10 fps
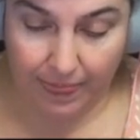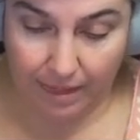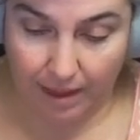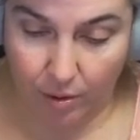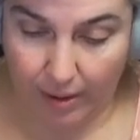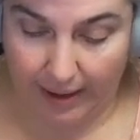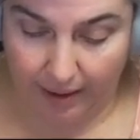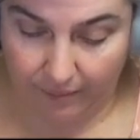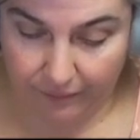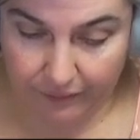
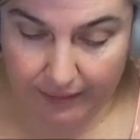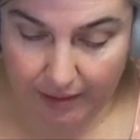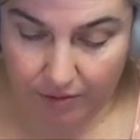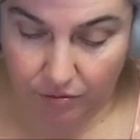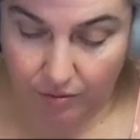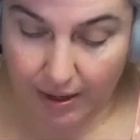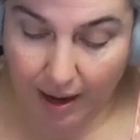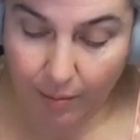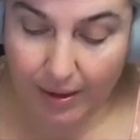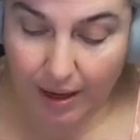Okay. So
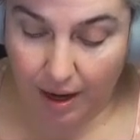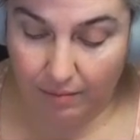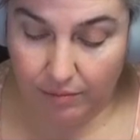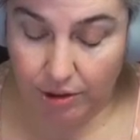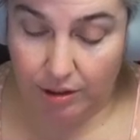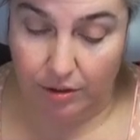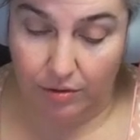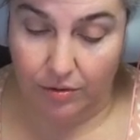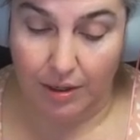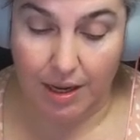now we come
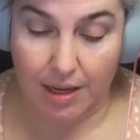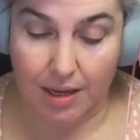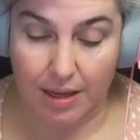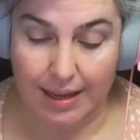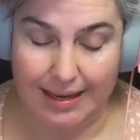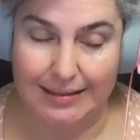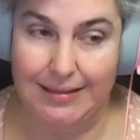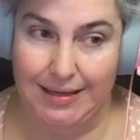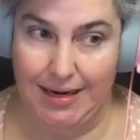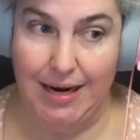to
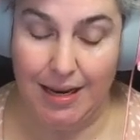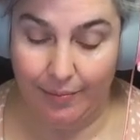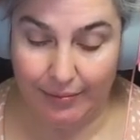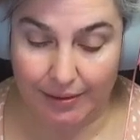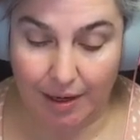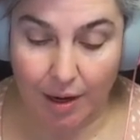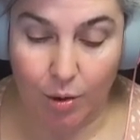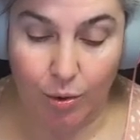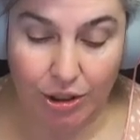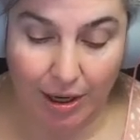the lips,
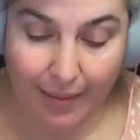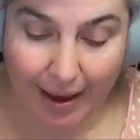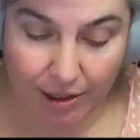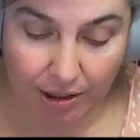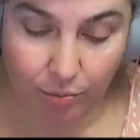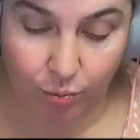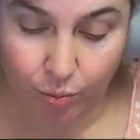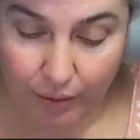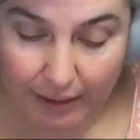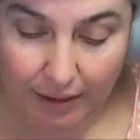which I'm actually
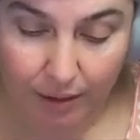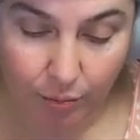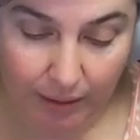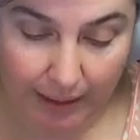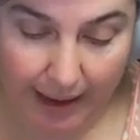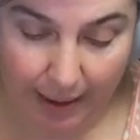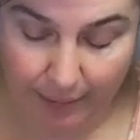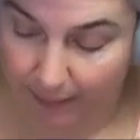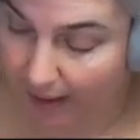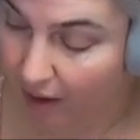really, really
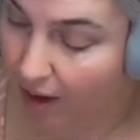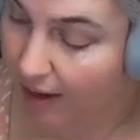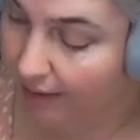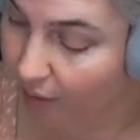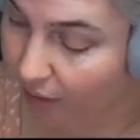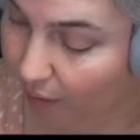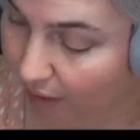happy about. Now, what I want to